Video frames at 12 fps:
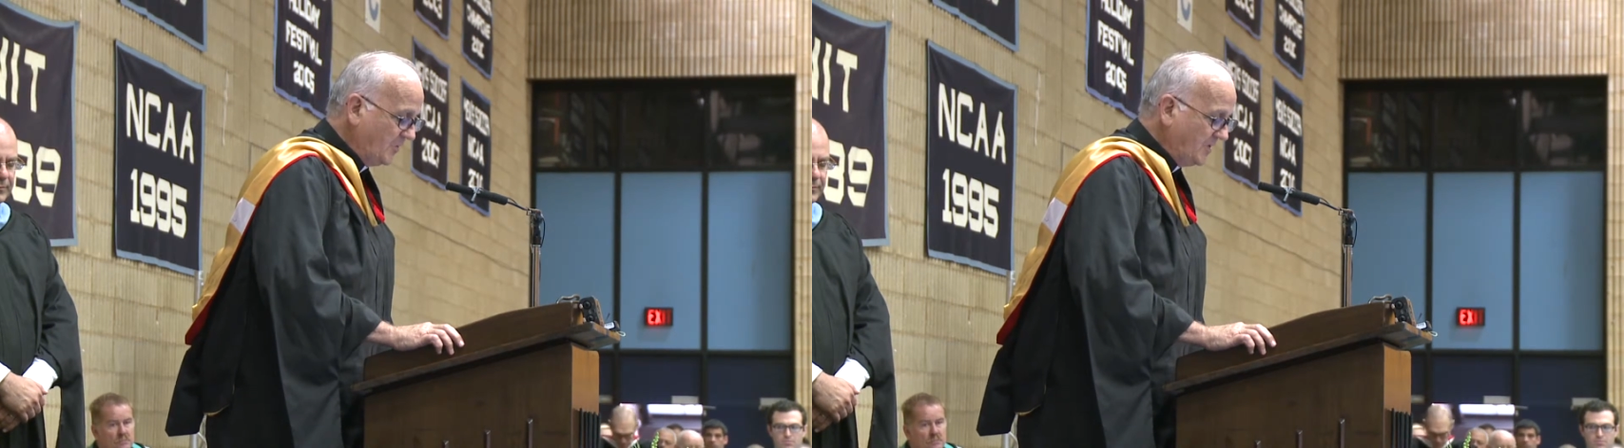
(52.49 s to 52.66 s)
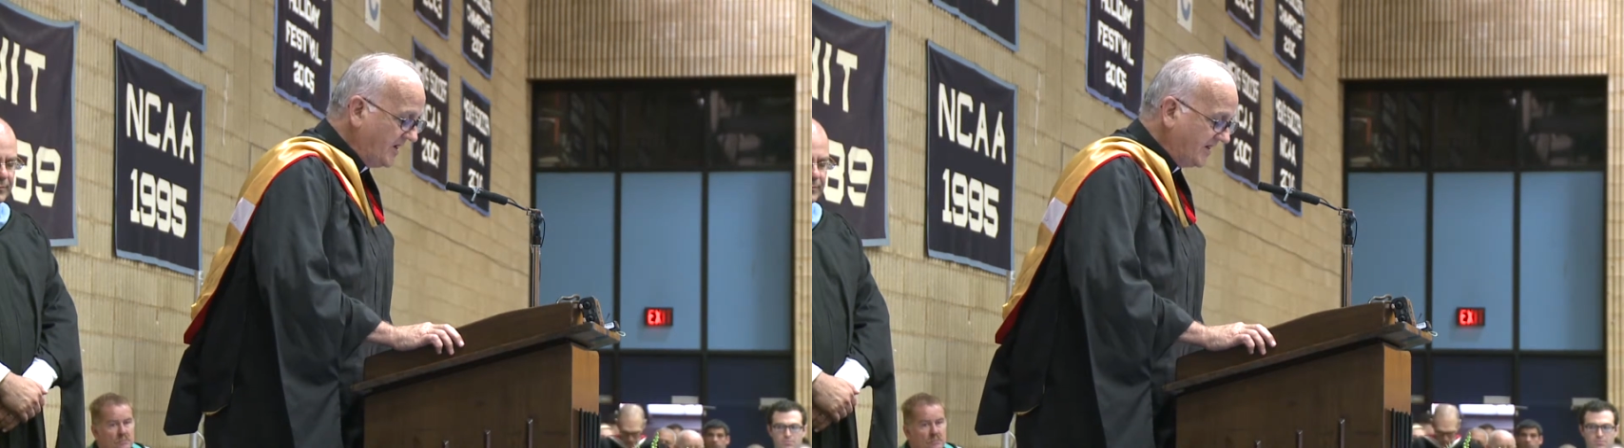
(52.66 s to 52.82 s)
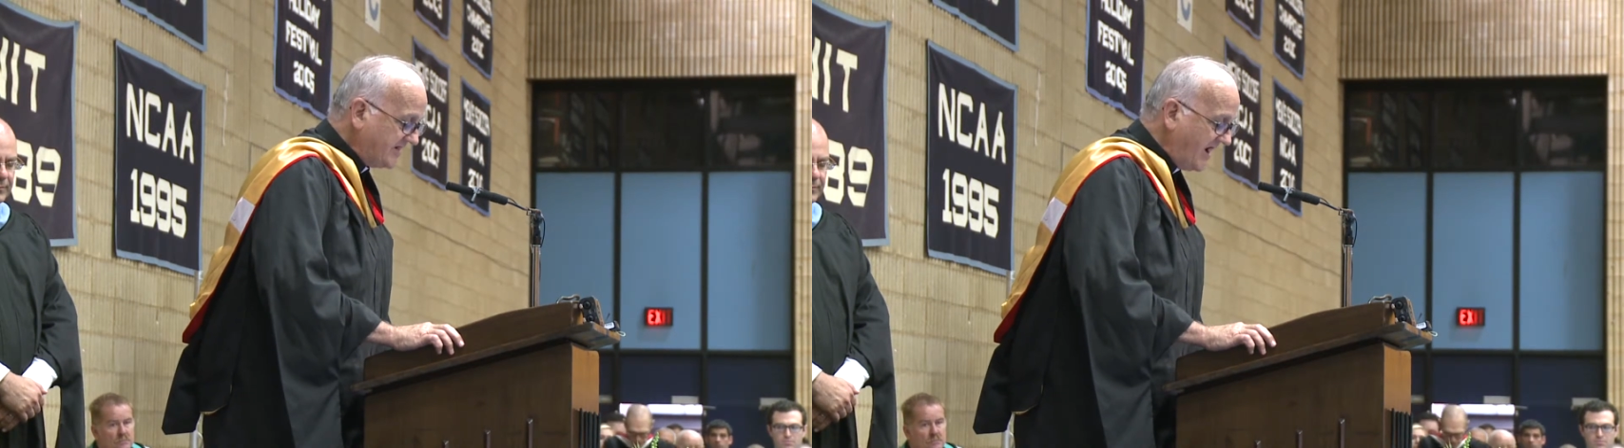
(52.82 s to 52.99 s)

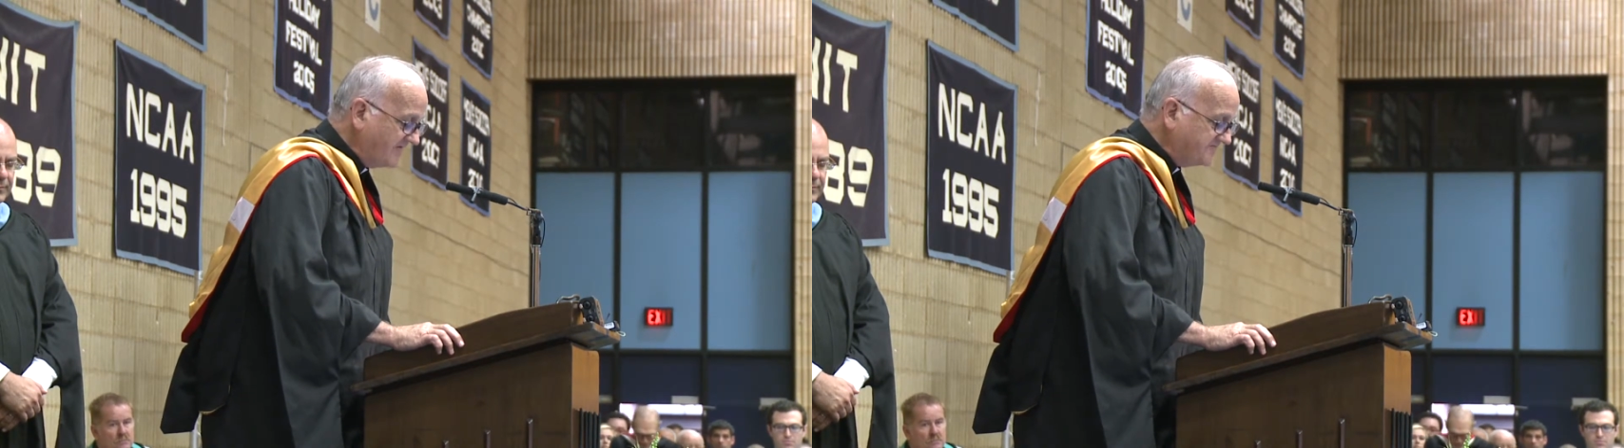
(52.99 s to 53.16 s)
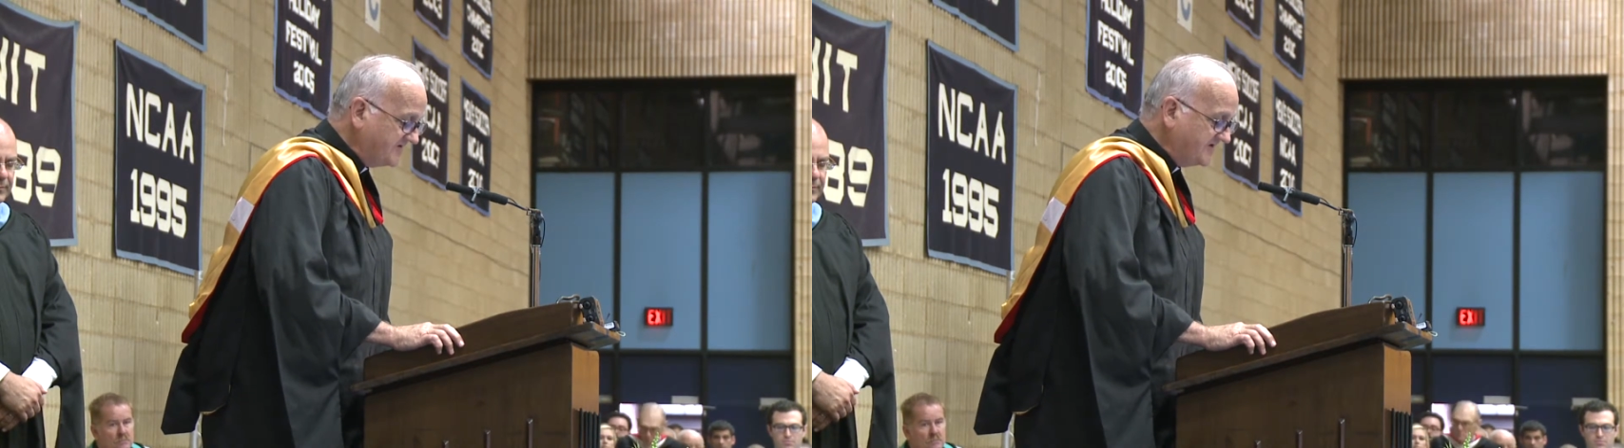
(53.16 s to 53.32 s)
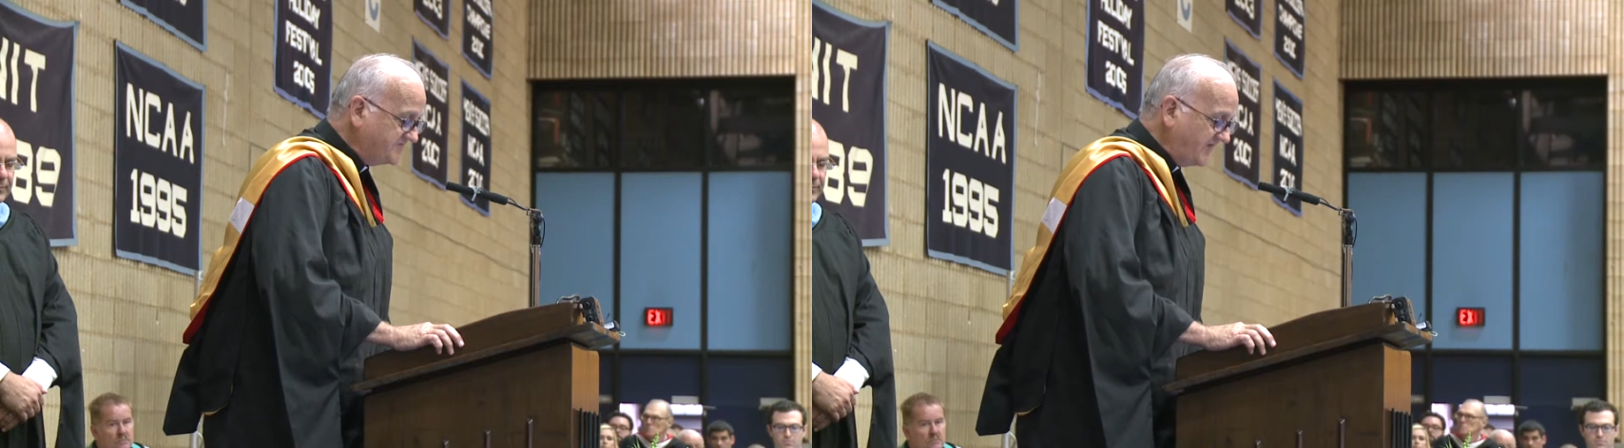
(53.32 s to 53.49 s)
We are
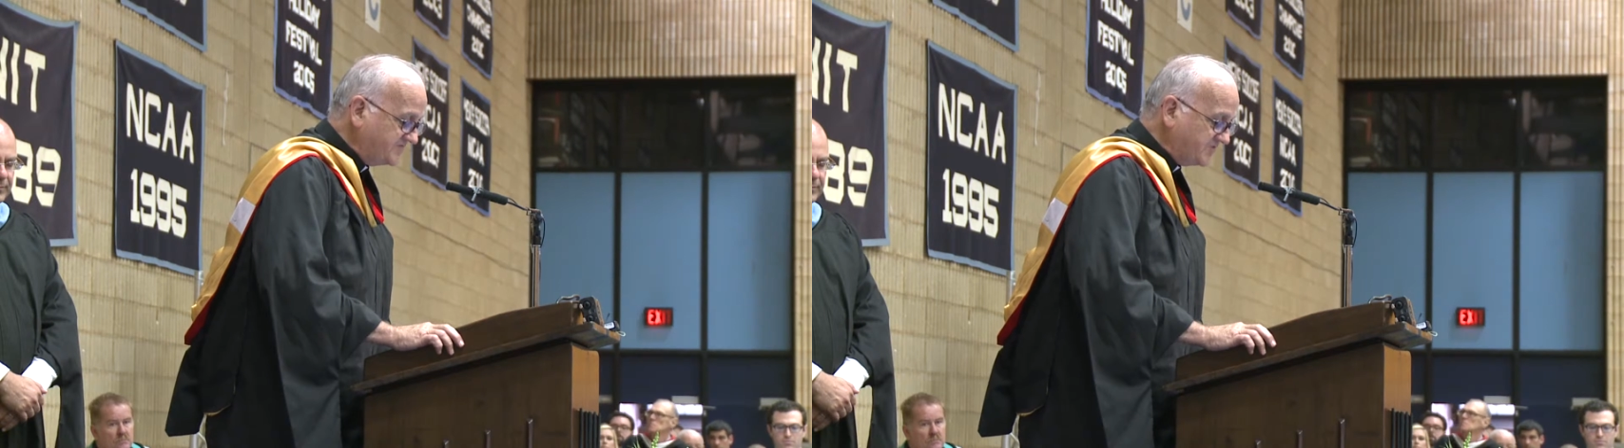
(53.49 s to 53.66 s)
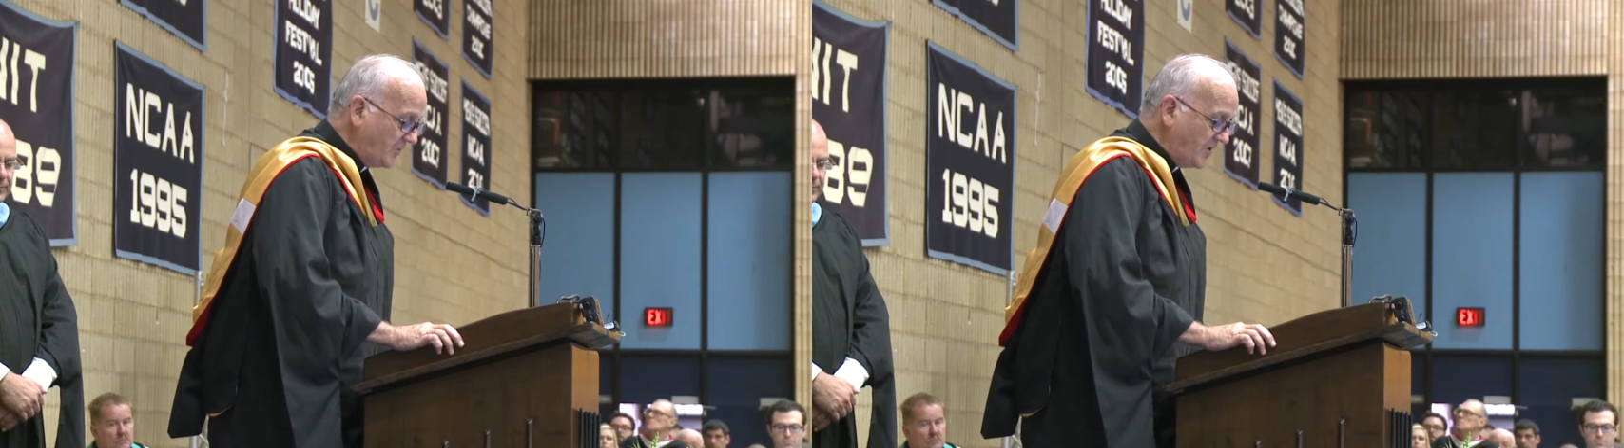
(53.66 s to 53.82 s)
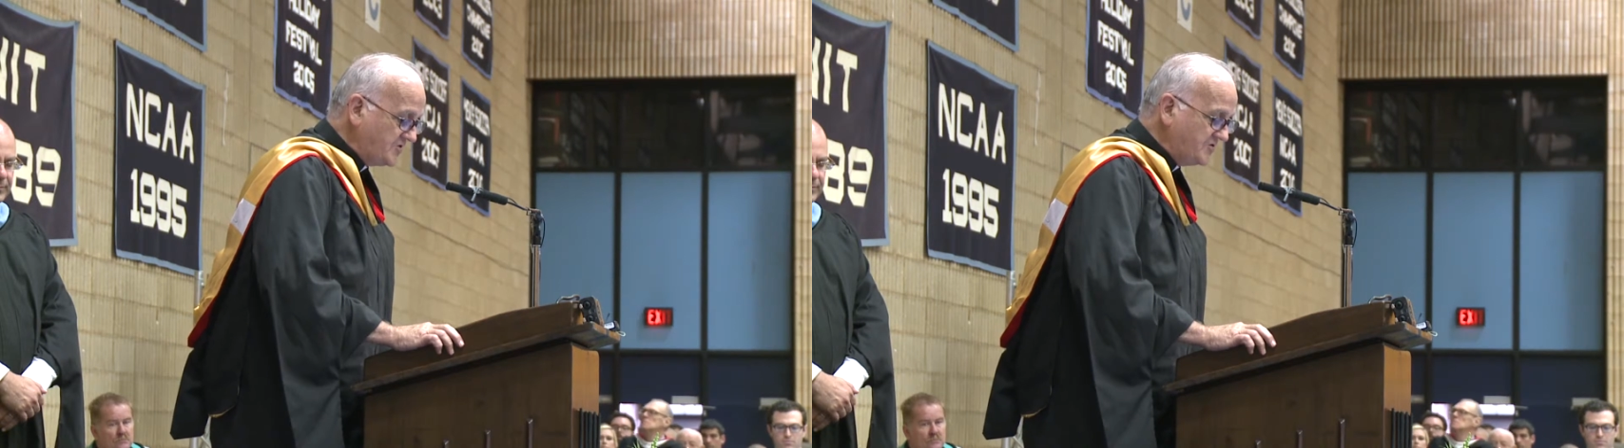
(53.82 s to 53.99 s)
confident that
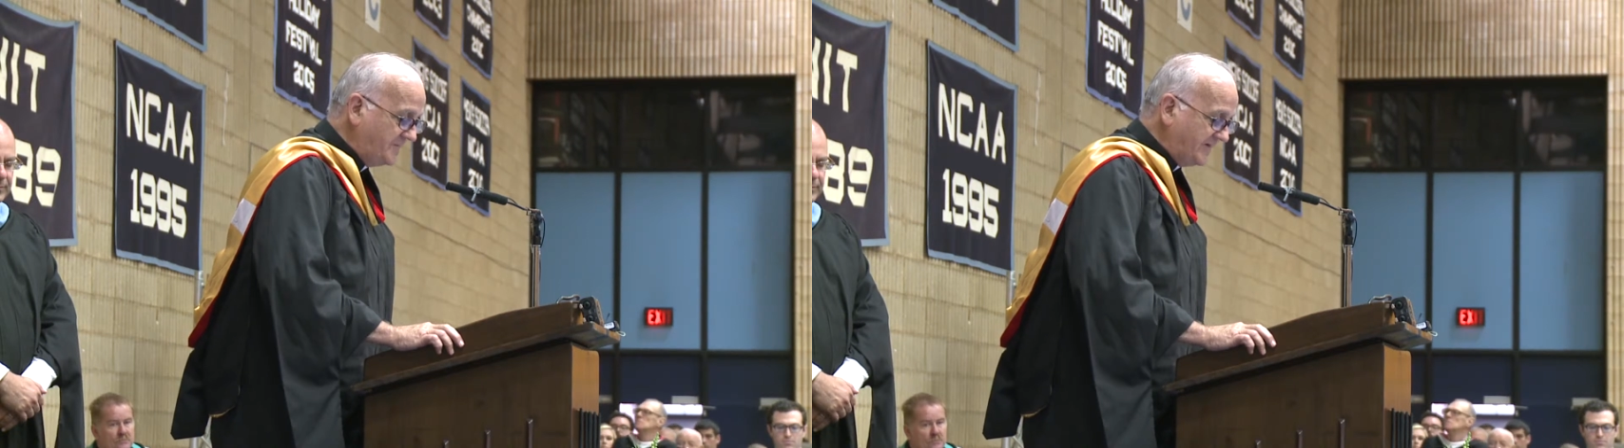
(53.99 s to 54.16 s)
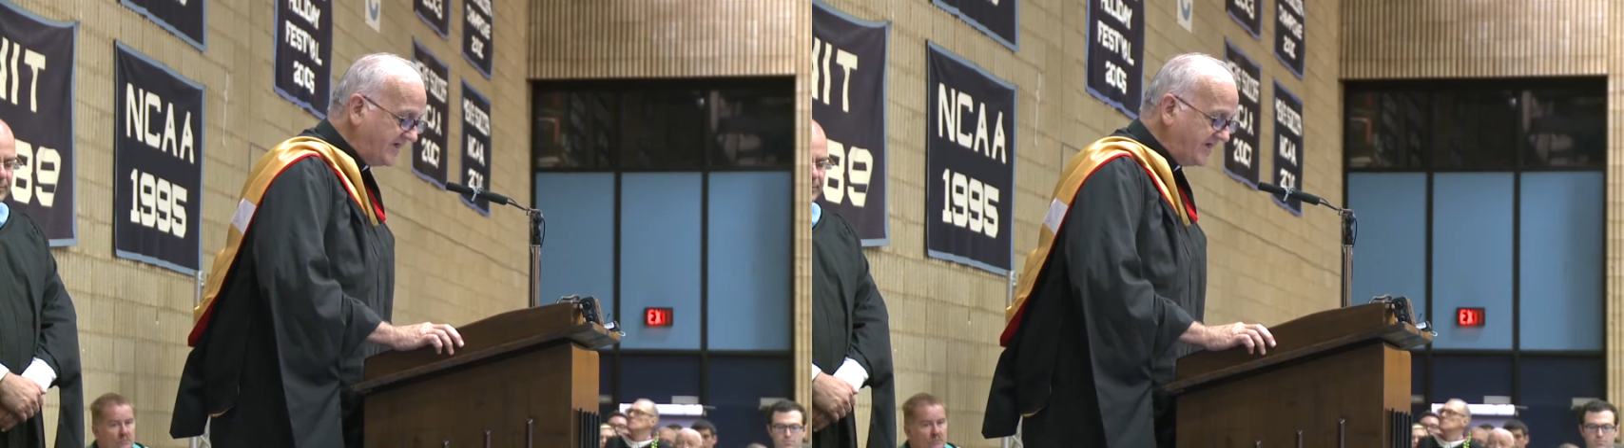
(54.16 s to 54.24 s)
the one who